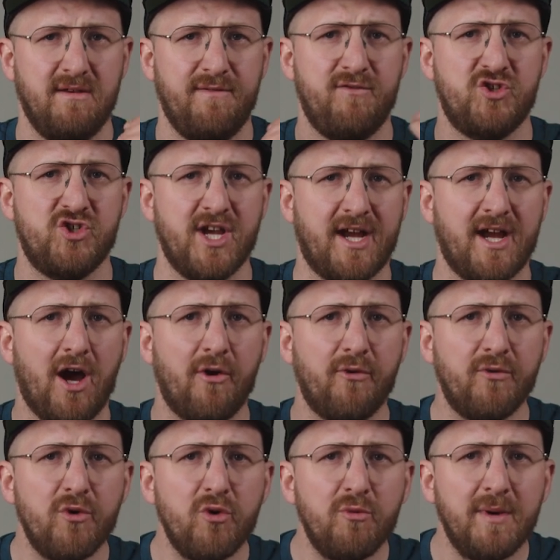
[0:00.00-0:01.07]
If you check our
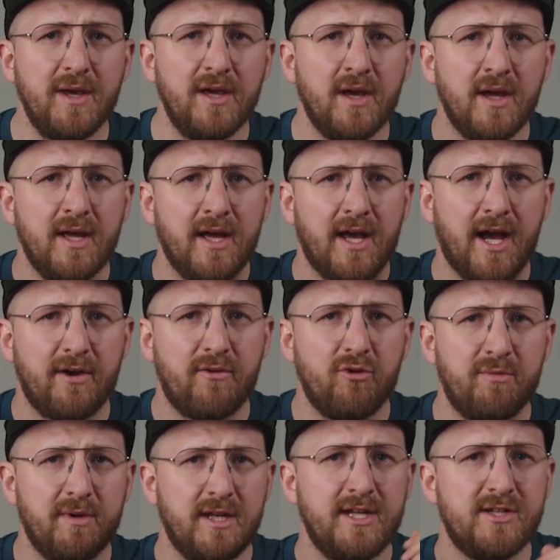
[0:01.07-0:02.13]
Ruby and
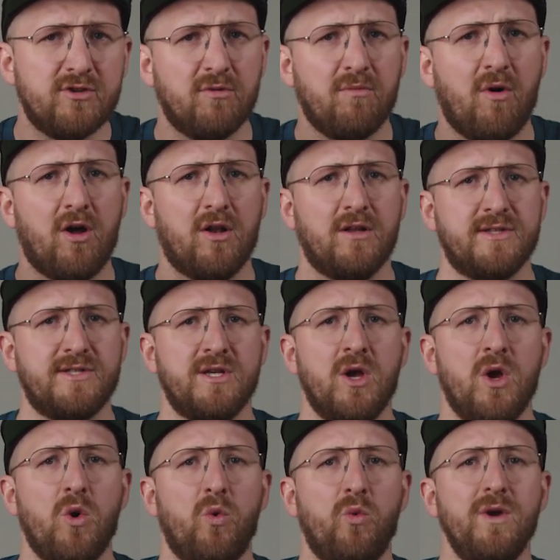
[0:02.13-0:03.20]
Rubinito models,
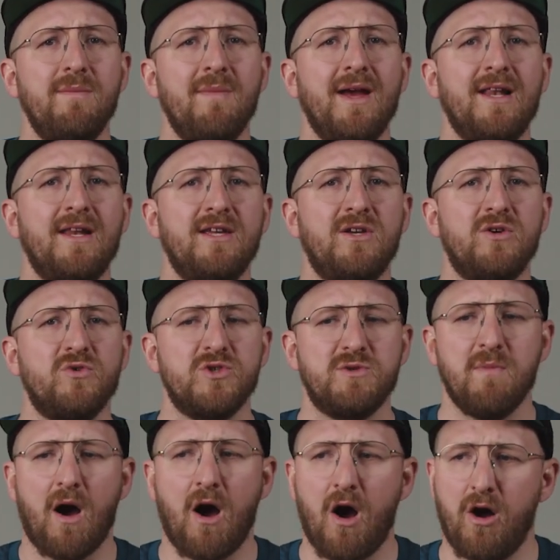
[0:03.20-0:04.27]
we mainly use
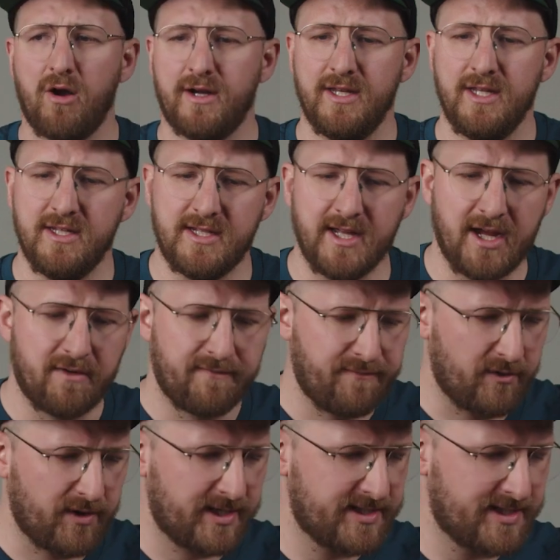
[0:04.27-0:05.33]
mahogany there.
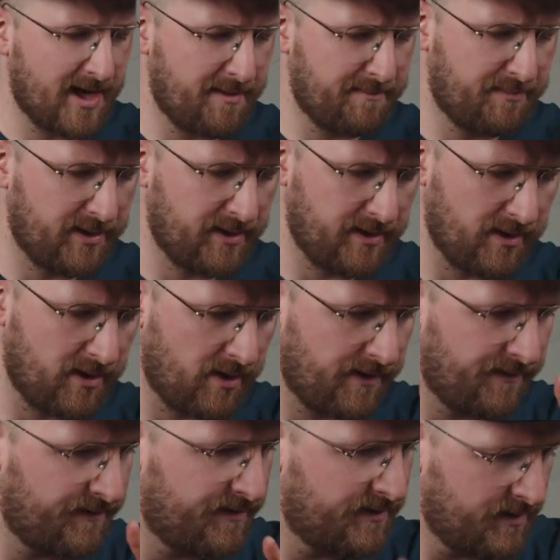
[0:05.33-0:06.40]
For example,
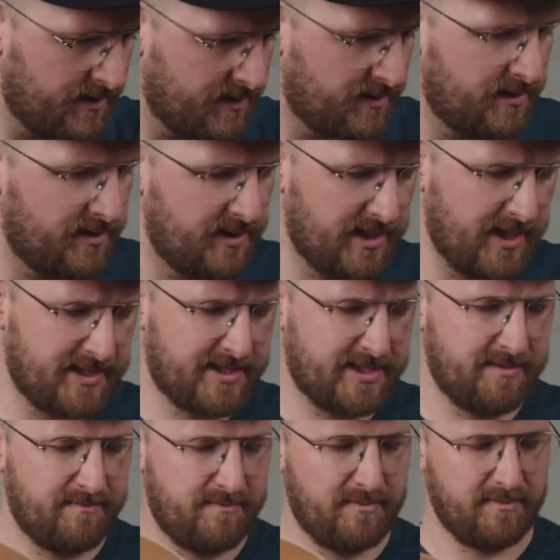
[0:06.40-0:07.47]
on this
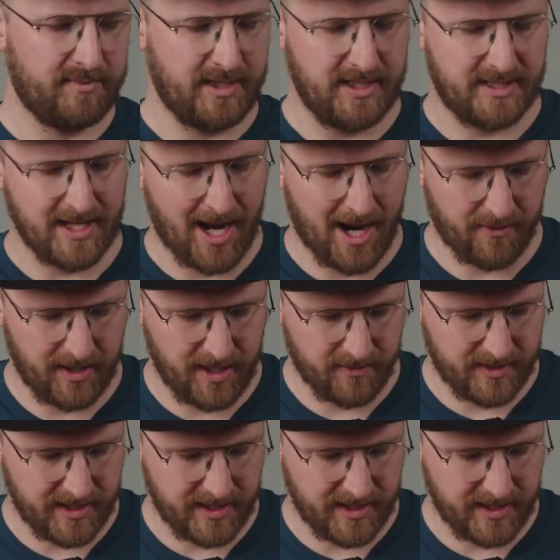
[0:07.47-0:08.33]
guitar here.